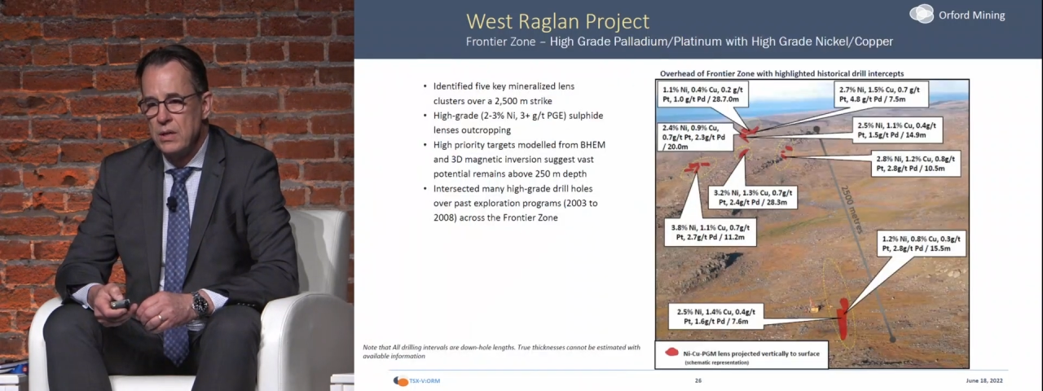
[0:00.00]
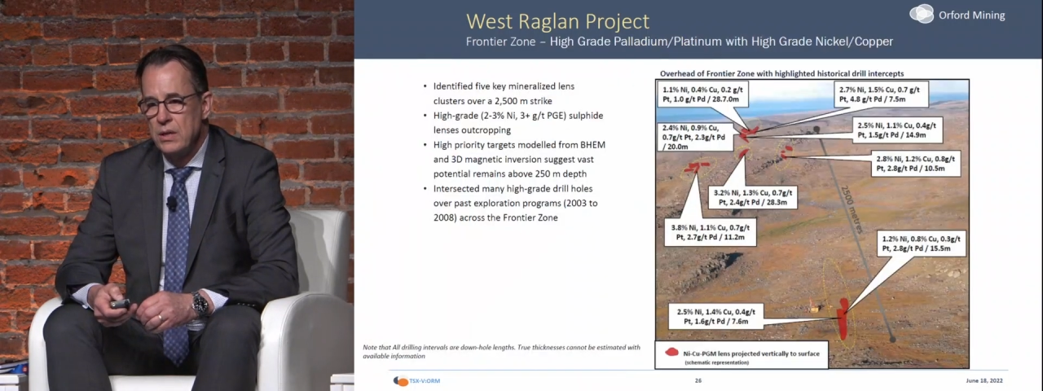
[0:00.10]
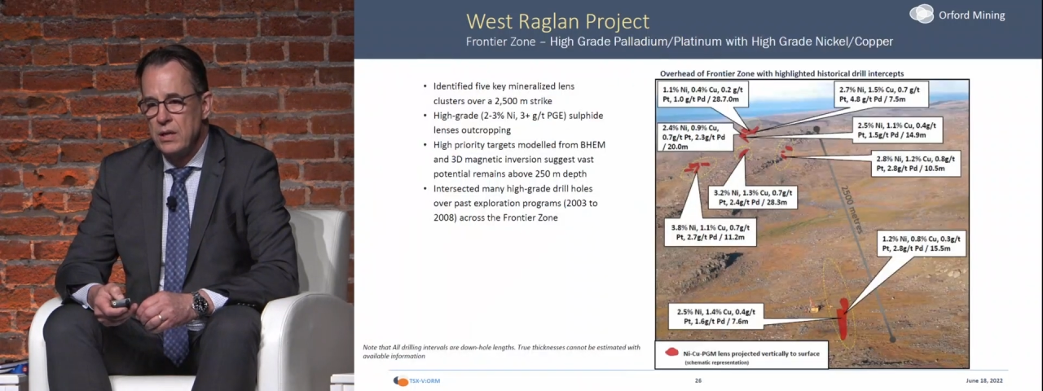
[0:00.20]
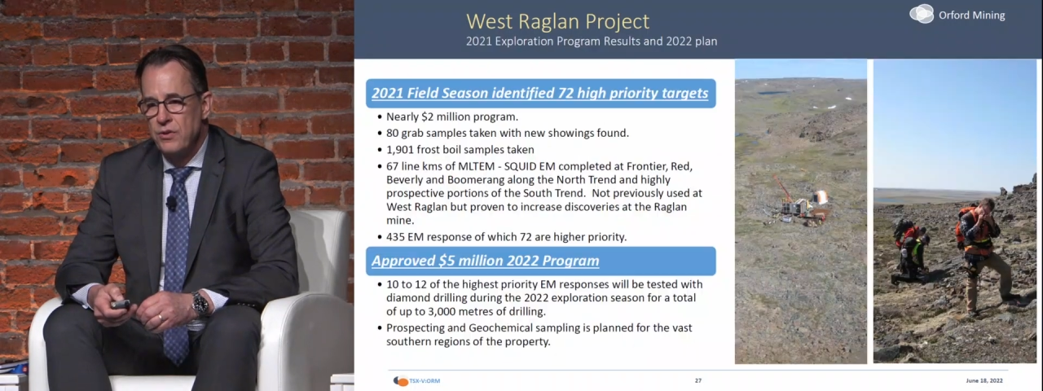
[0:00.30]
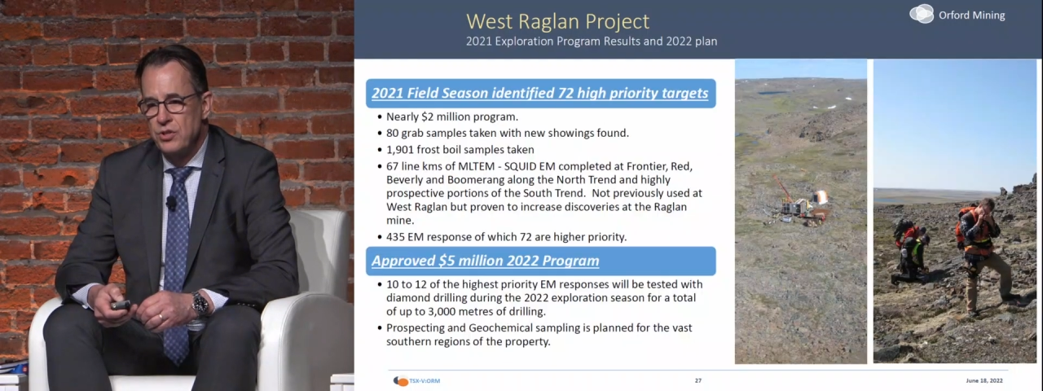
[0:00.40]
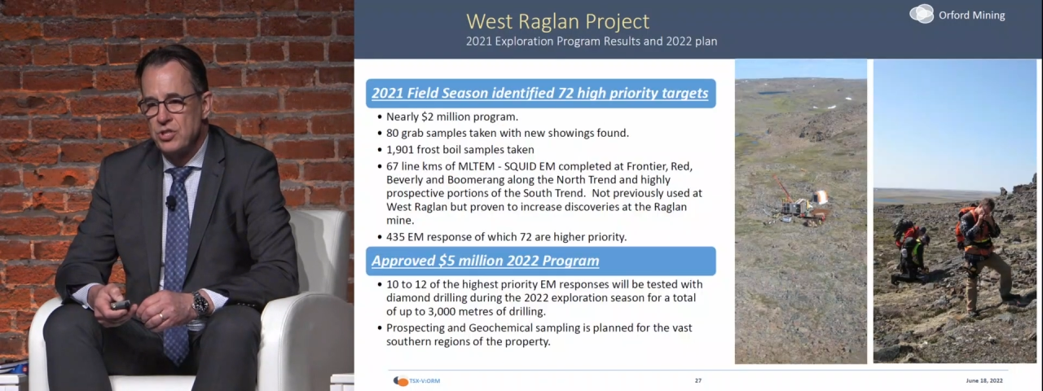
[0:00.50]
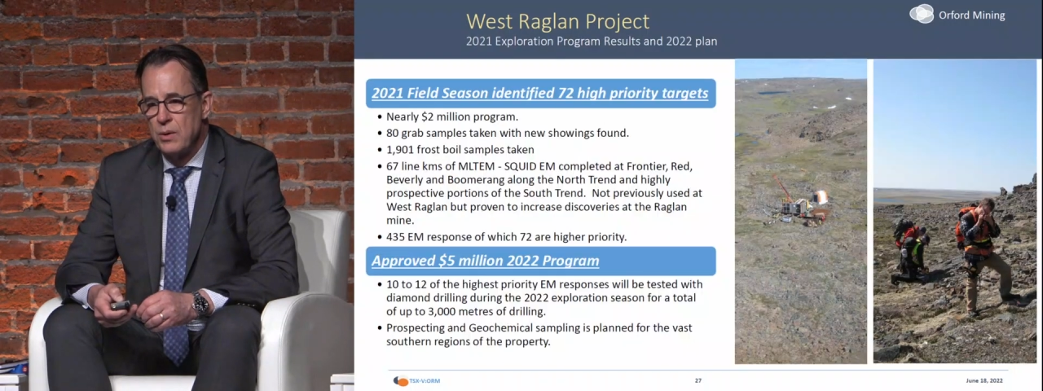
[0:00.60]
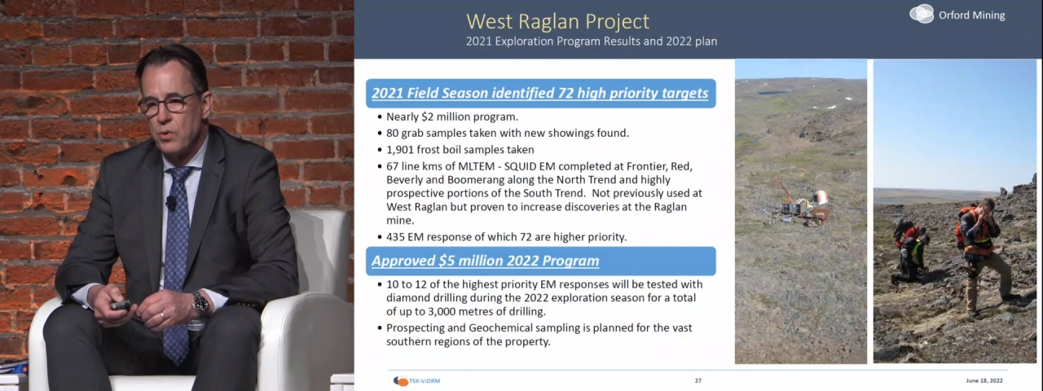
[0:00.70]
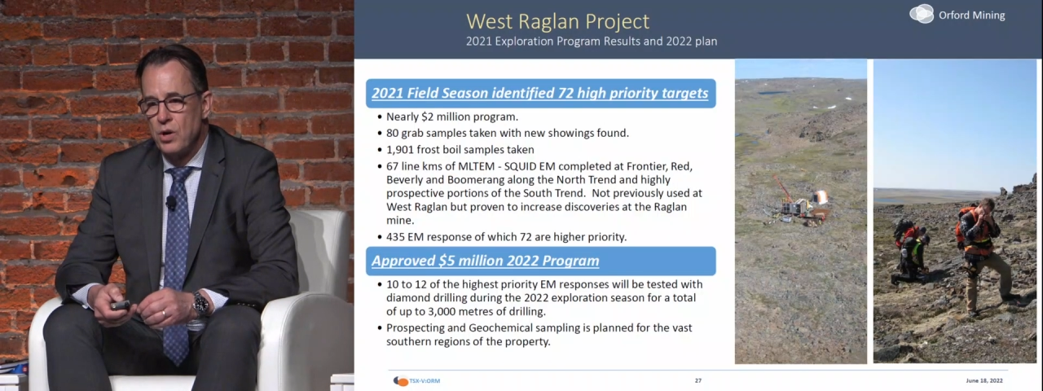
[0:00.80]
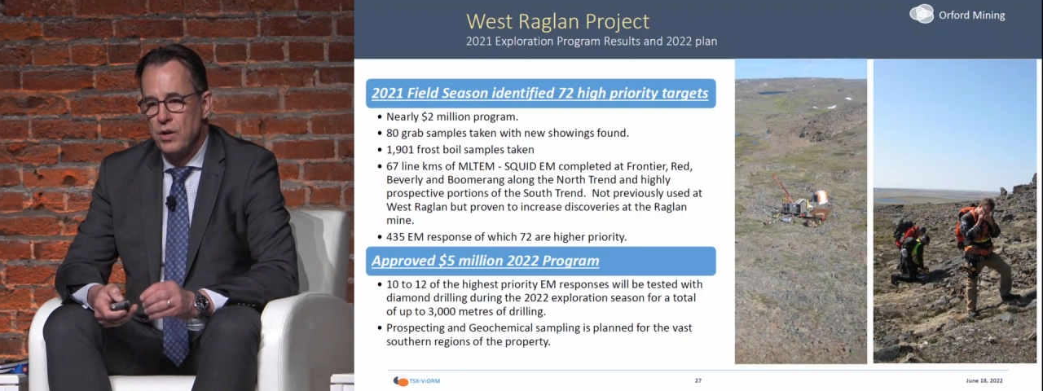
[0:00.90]
In the
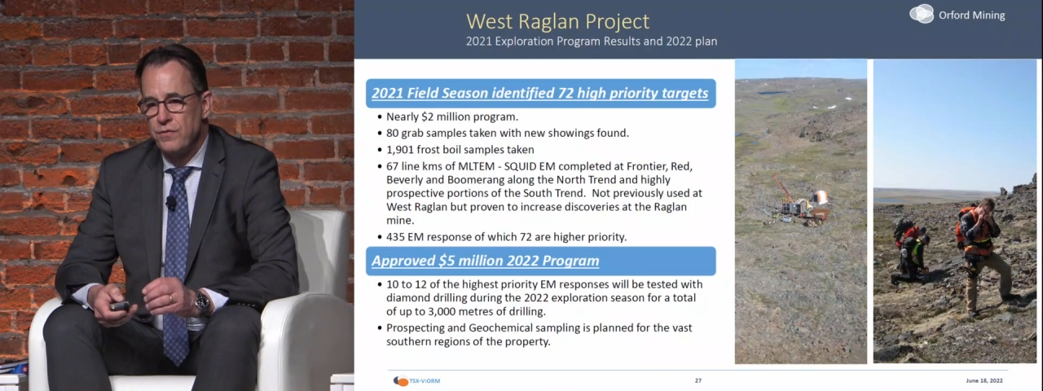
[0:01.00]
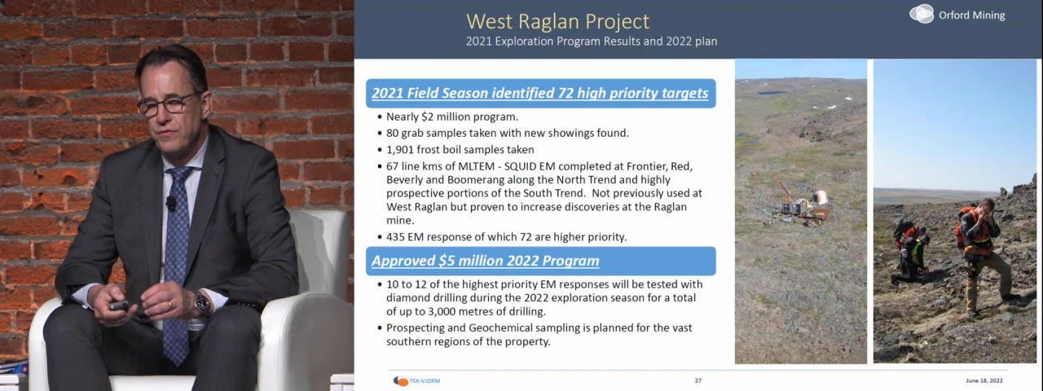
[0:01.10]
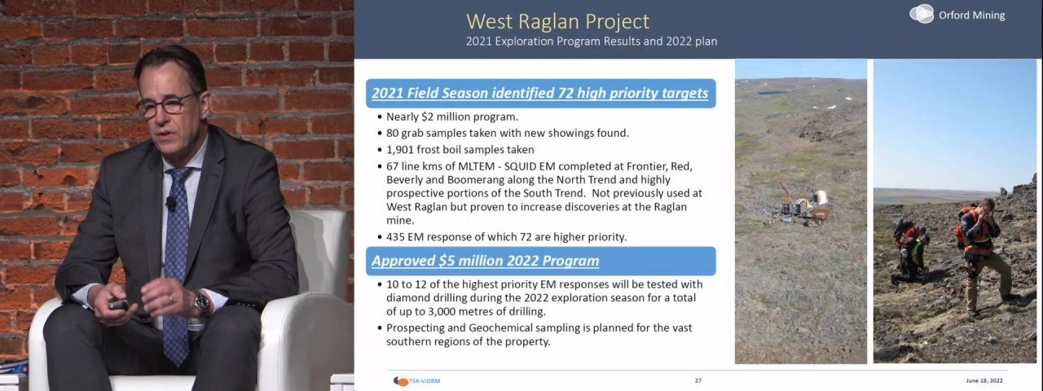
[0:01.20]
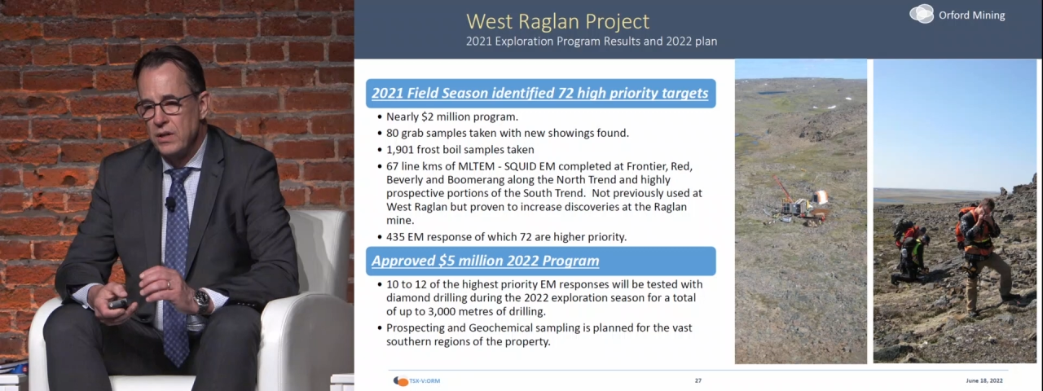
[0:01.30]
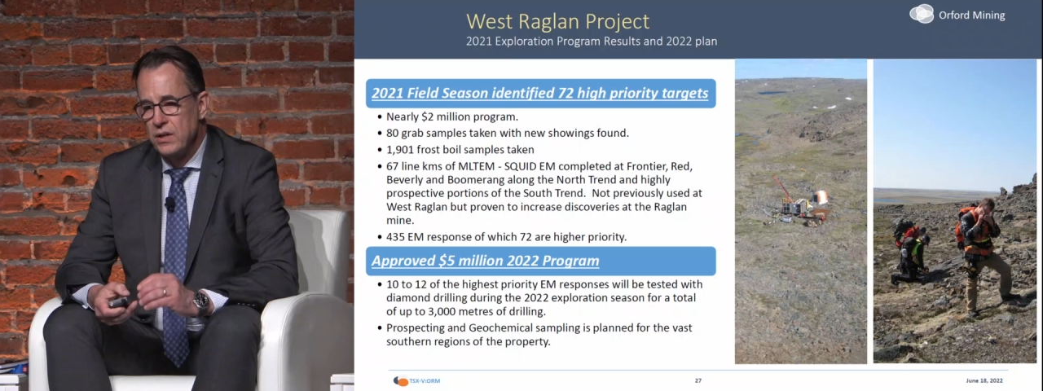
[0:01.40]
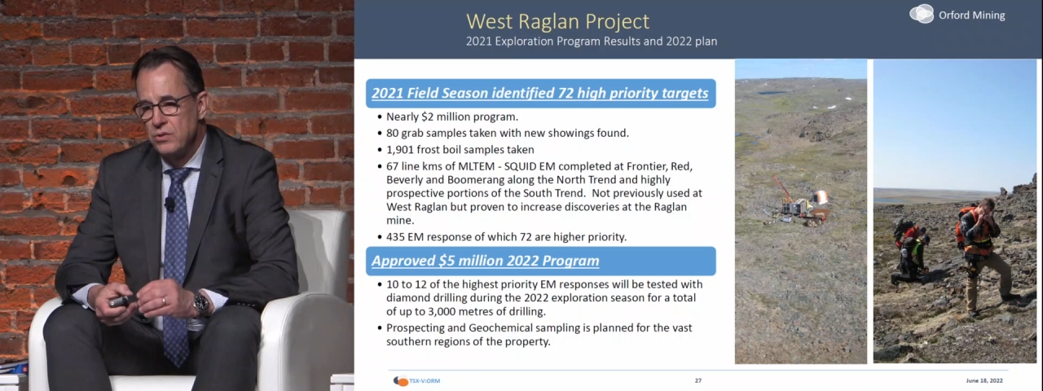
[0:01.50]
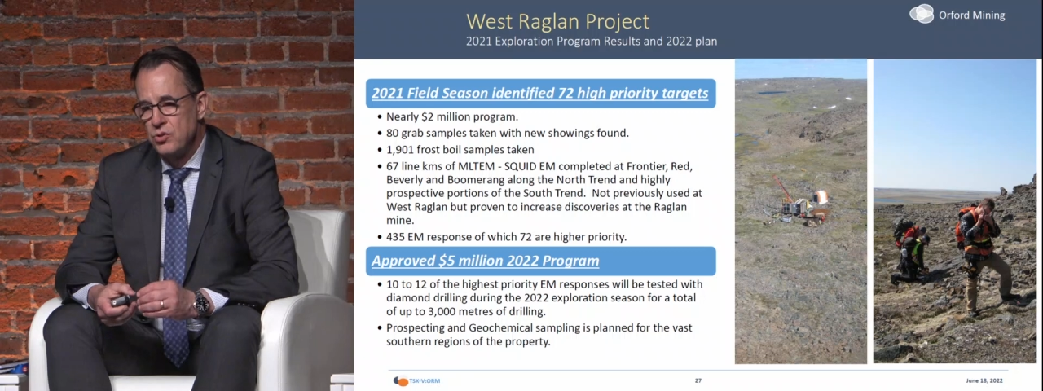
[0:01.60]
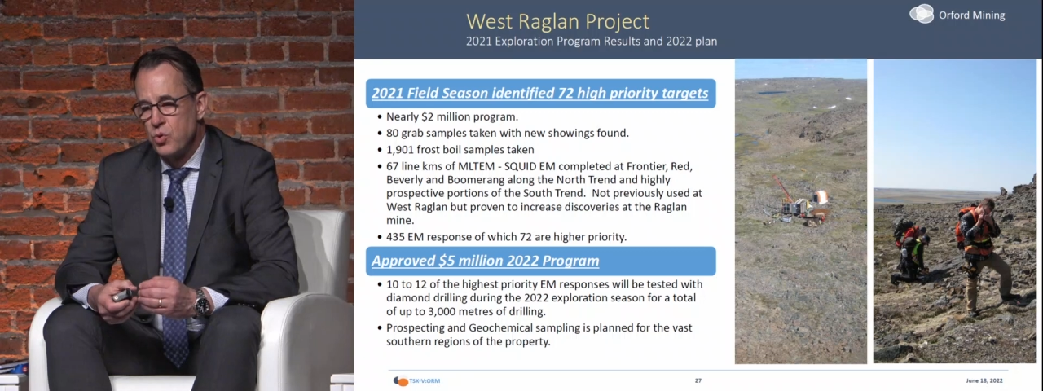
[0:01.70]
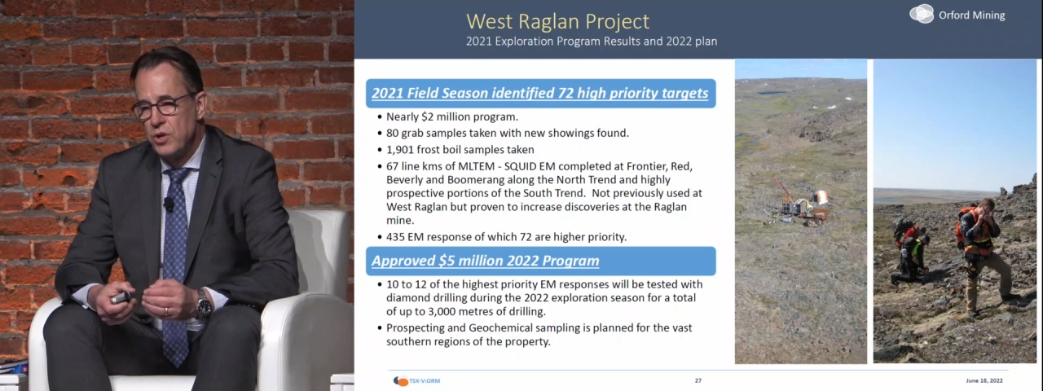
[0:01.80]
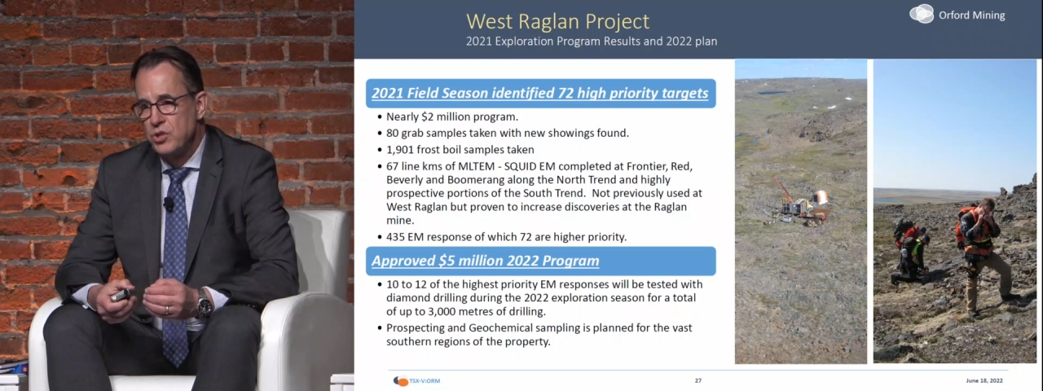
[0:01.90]
summer of
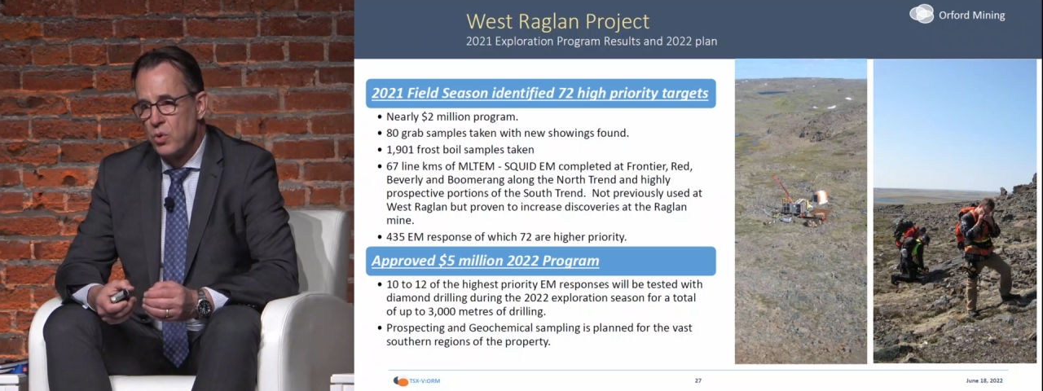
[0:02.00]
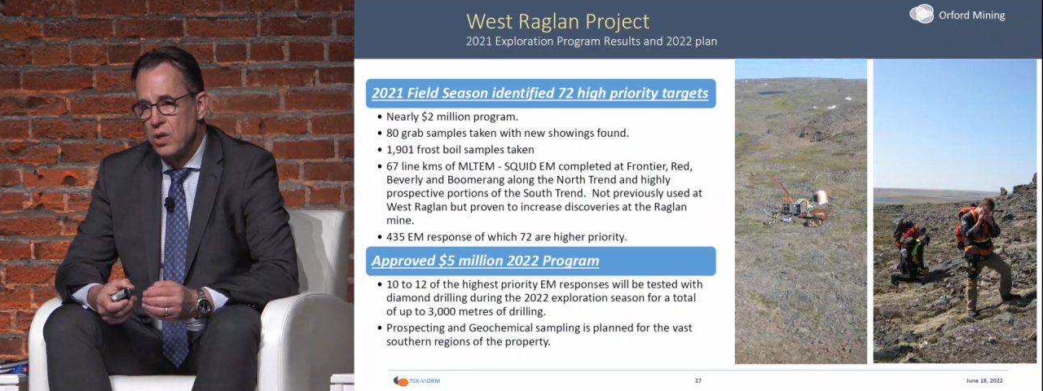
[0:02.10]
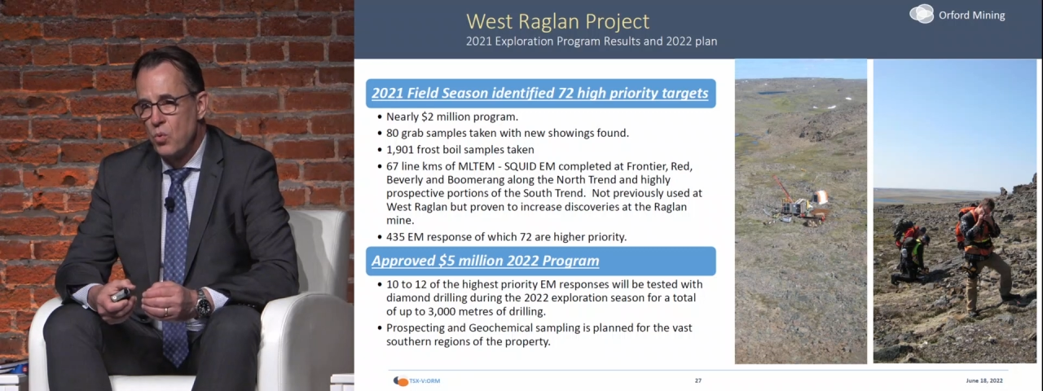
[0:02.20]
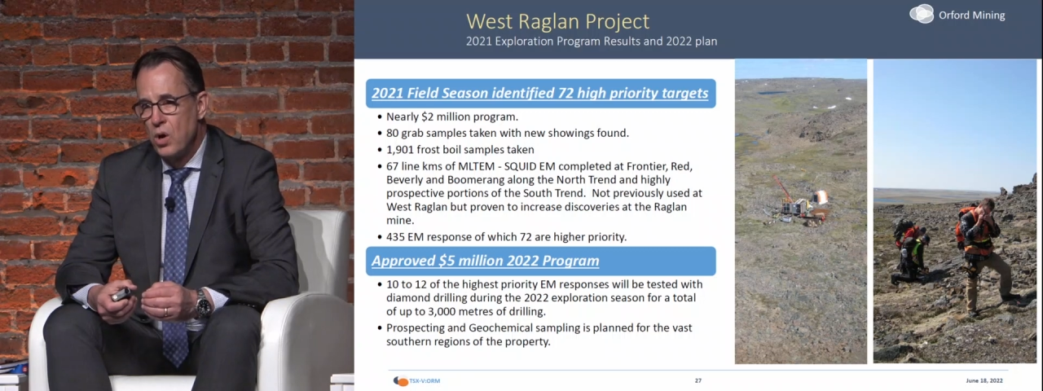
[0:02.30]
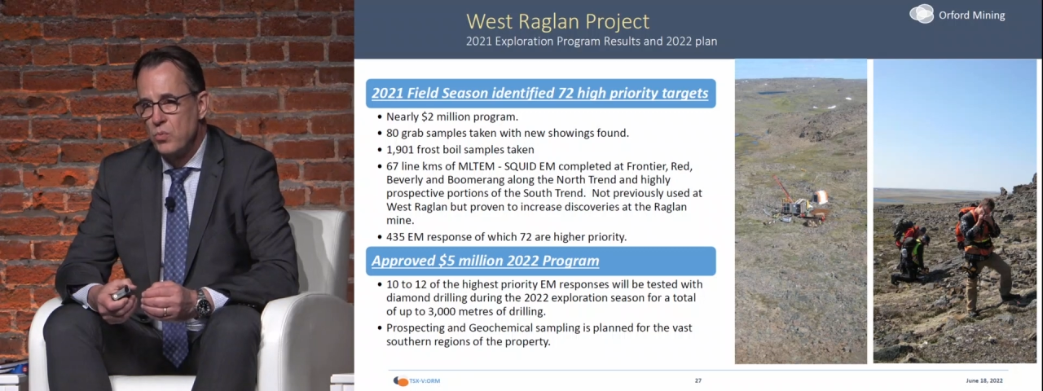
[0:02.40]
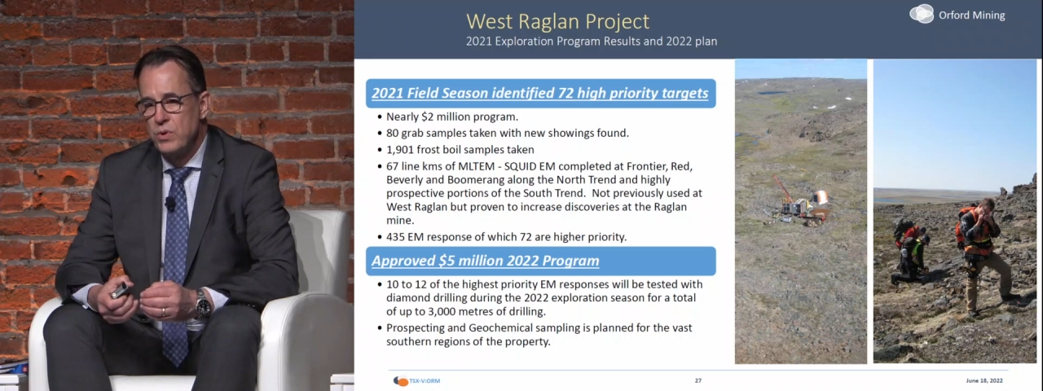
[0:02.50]
2021,